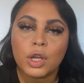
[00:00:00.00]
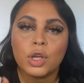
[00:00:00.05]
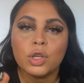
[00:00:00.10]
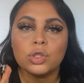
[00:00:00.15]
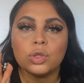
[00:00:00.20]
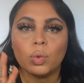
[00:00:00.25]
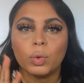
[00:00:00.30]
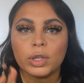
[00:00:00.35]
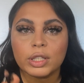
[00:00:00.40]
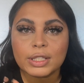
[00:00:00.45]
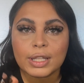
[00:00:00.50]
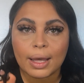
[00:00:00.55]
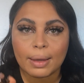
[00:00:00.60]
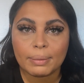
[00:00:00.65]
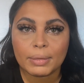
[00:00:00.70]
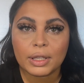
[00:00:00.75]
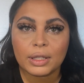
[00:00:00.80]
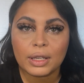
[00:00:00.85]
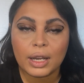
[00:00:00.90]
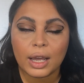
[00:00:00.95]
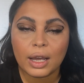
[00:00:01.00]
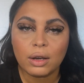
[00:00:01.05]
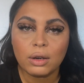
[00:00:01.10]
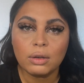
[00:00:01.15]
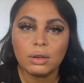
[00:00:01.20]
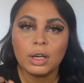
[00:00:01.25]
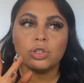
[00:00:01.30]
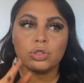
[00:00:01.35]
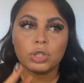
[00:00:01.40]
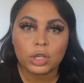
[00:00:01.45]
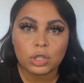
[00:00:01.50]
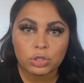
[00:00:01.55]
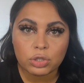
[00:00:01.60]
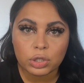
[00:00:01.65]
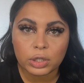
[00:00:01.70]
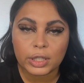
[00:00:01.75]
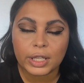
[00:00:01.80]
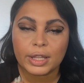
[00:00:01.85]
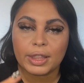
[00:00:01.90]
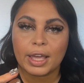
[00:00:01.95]
So what does that mean now?
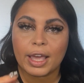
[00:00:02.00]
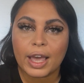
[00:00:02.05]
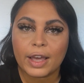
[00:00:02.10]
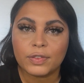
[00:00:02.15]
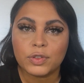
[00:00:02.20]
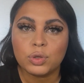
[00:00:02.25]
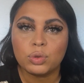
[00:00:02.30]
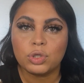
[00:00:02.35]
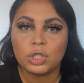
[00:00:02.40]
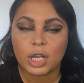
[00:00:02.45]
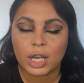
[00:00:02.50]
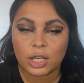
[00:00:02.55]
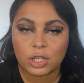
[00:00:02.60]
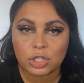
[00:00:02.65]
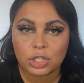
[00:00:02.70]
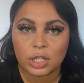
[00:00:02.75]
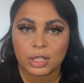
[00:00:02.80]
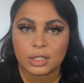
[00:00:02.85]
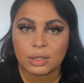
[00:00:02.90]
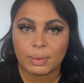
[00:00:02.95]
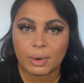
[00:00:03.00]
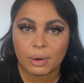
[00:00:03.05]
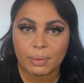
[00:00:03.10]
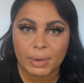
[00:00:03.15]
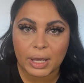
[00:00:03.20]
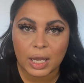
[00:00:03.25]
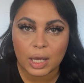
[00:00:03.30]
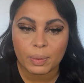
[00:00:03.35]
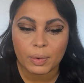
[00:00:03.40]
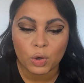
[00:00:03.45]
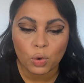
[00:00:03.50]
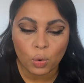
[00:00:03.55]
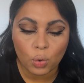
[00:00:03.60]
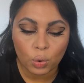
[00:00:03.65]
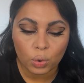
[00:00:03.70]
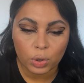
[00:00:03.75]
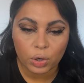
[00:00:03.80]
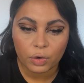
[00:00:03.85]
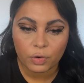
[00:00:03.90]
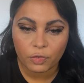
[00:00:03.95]
Structurally, they have to change things about makeup in
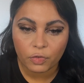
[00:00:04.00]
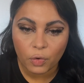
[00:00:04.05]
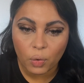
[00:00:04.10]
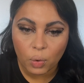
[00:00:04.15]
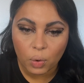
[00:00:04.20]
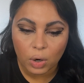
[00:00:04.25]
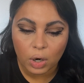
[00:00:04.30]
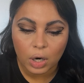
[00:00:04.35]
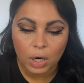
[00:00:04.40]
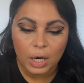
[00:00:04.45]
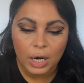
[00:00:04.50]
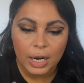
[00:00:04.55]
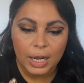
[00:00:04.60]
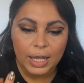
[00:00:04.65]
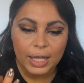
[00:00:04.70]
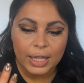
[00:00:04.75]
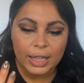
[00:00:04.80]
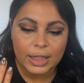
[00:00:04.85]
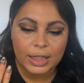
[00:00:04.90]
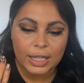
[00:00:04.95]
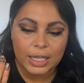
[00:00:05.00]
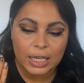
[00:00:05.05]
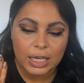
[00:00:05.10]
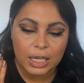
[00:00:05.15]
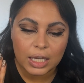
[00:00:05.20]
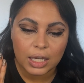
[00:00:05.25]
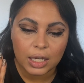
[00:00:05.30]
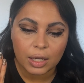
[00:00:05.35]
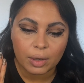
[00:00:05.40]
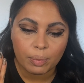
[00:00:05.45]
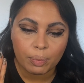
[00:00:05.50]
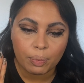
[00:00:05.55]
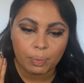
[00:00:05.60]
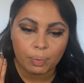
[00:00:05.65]
order for the